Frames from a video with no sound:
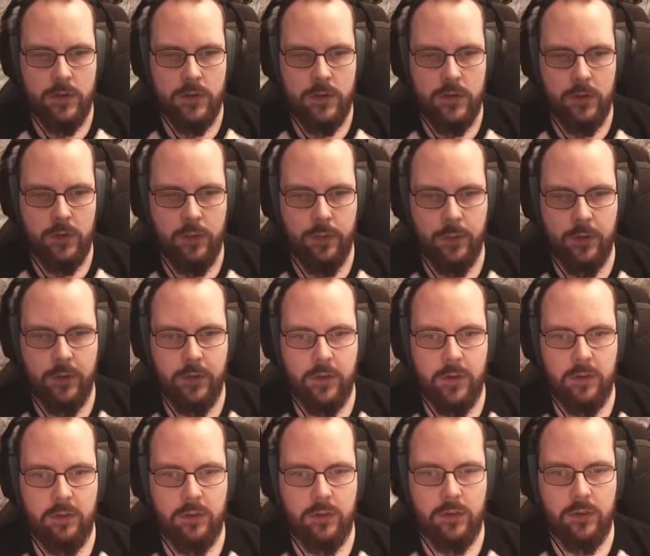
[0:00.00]
Sharp
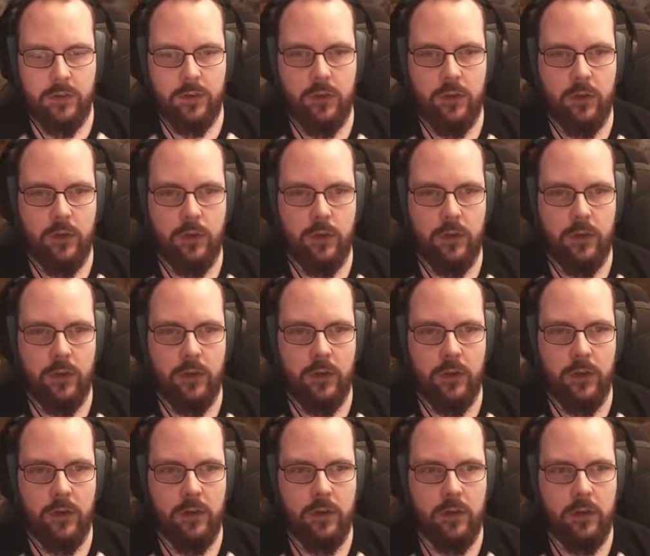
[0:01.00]
gravel stone,
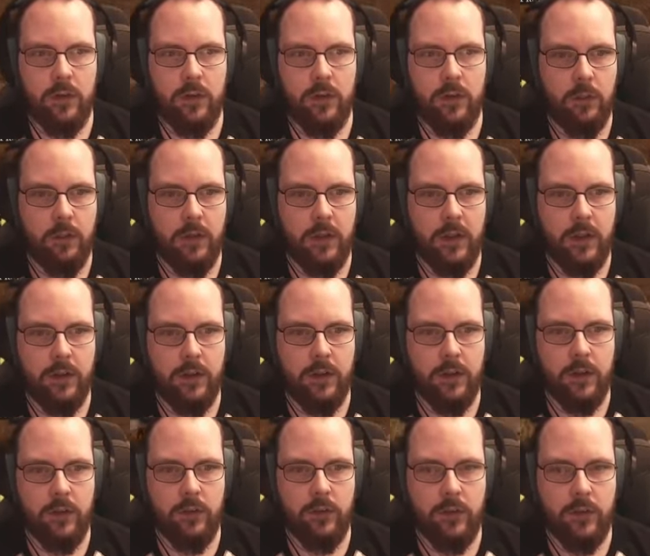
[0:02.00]
okay mean, that
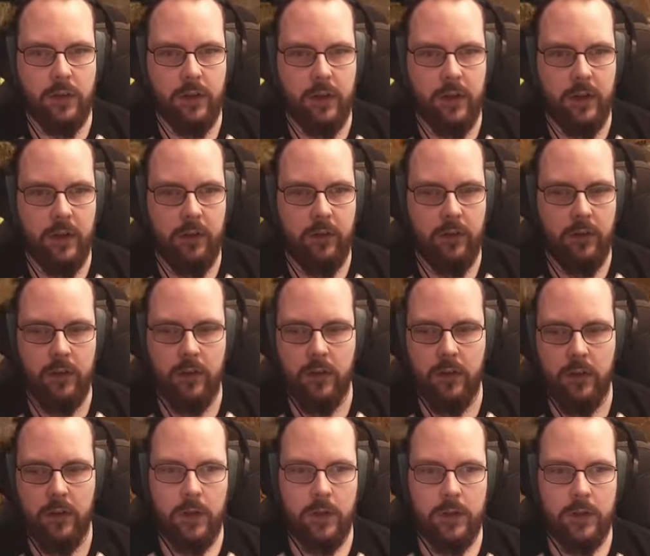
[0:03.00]
thing is alive.
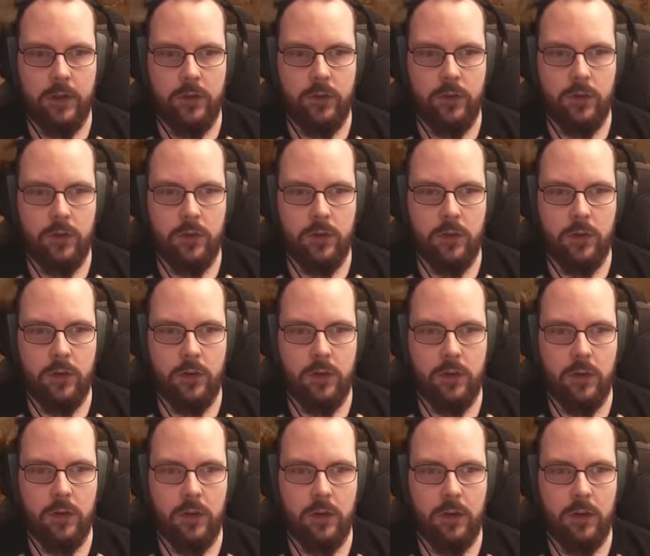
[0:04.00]
Yeah, let's uh,
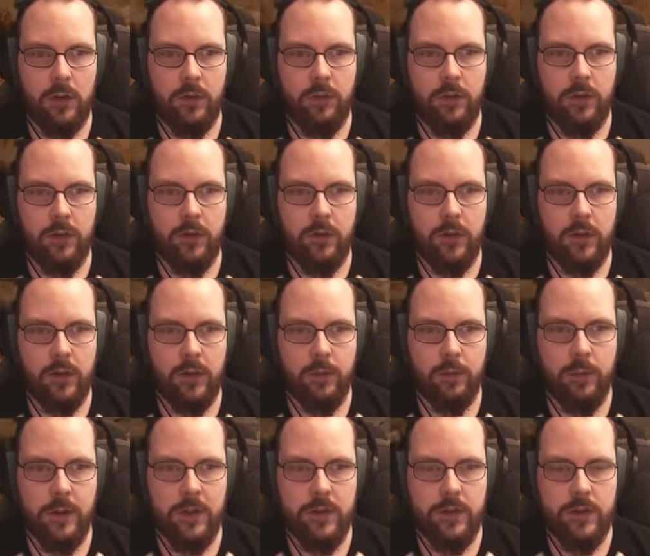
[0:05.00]
give this little
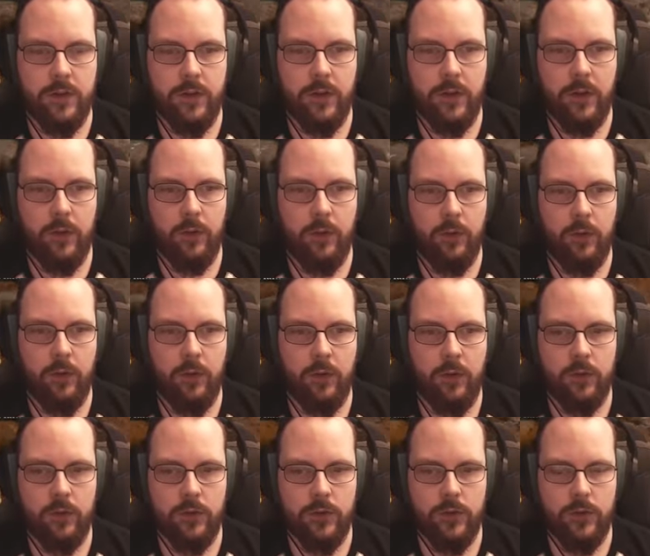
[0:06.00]
bastard a go.
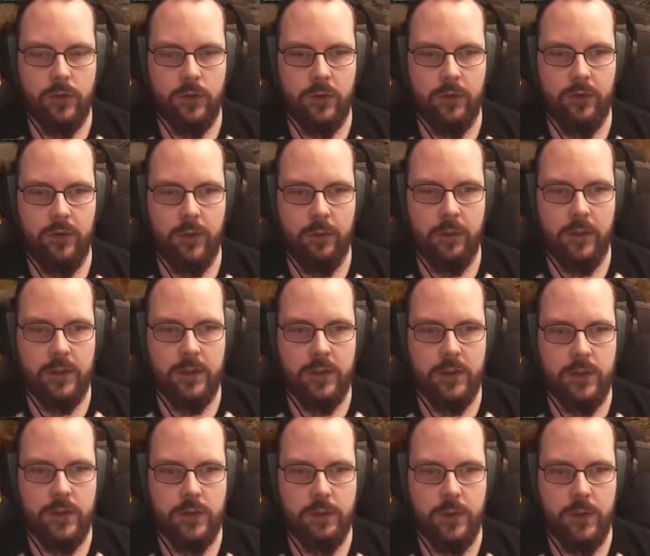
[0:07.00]
Not sure if I'm
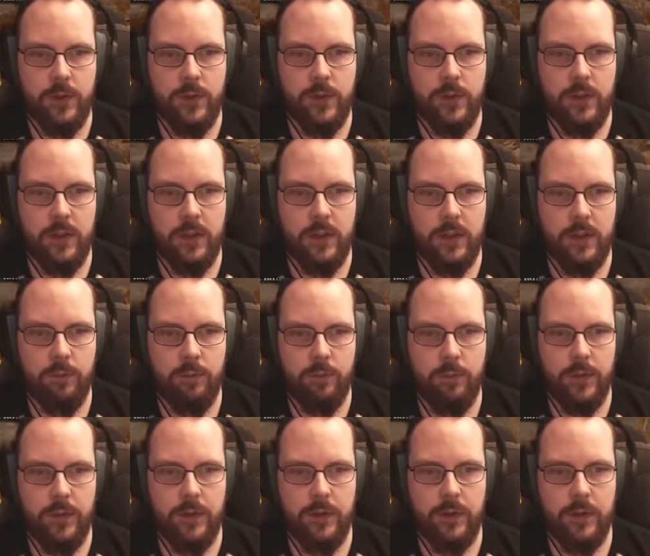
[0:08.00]
actually supposed to kill him,
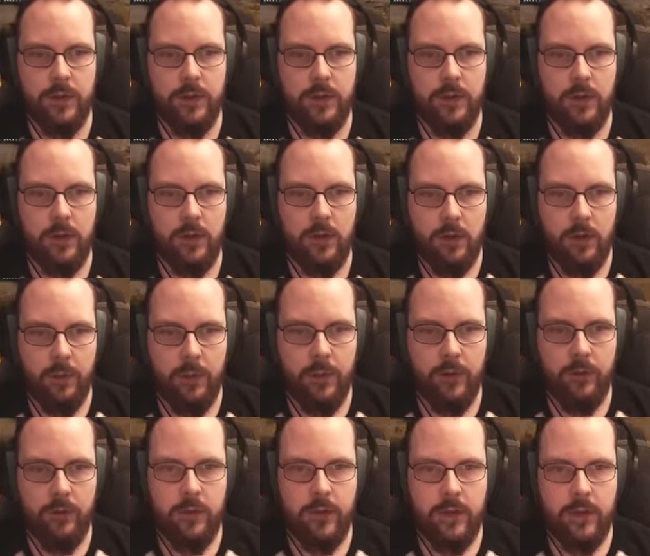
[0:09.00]
but... Come
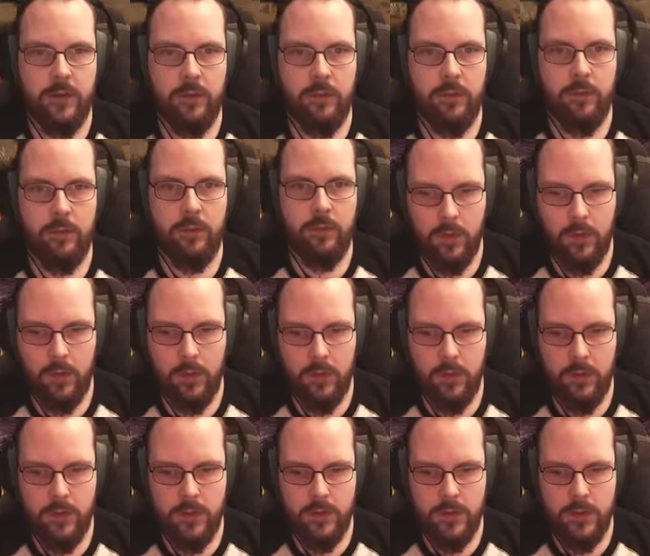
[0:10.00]
here, dragon. Okay,
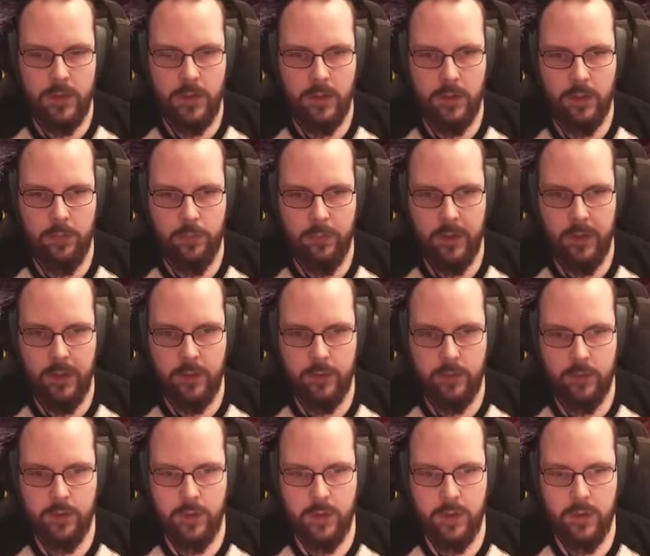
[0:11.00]
jagged peak
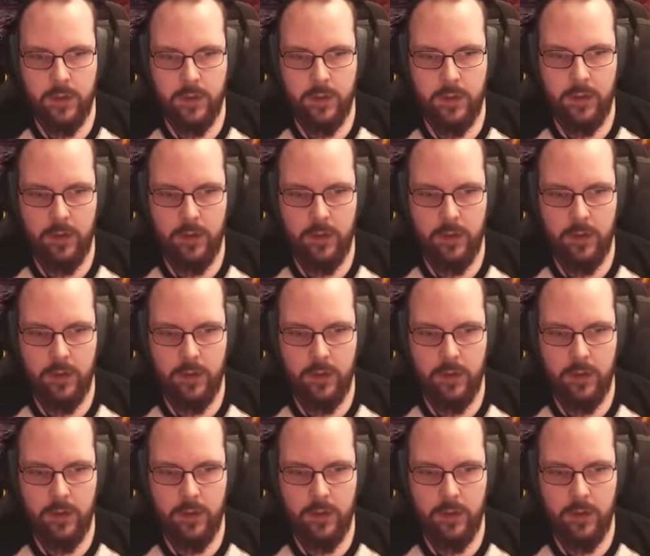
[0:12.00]
drake.